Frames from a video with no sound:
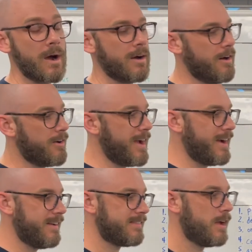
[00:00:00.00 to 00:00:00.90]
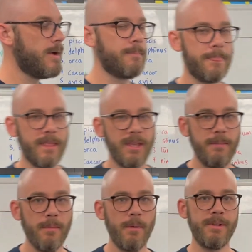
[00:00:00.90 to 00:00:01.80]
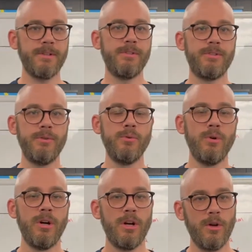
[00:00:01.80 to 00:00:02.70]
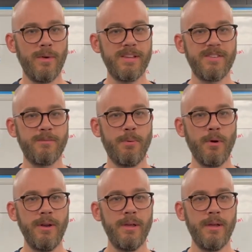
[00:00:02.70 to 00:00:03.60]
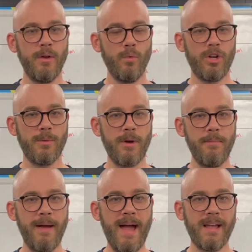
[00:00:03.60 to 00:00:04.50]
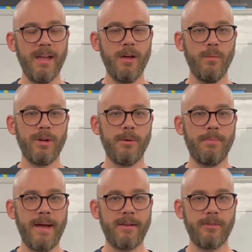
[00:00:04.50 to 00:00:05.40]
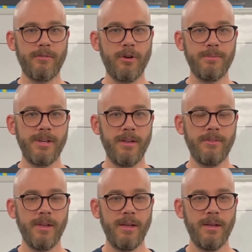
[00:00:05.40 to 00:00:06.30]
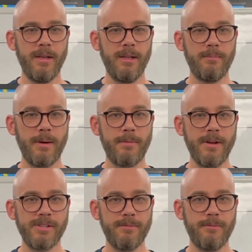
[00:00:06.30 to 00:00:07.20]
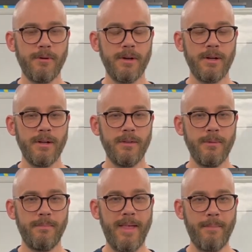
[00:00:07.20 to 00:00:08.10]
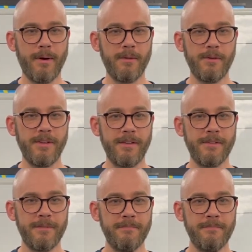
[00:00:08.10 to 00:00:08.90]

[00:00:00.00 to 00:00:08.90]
All right, guys, give me a moment to erase this board. We'll come right back. We're going to practice our verb chants in preparation for that part of your test.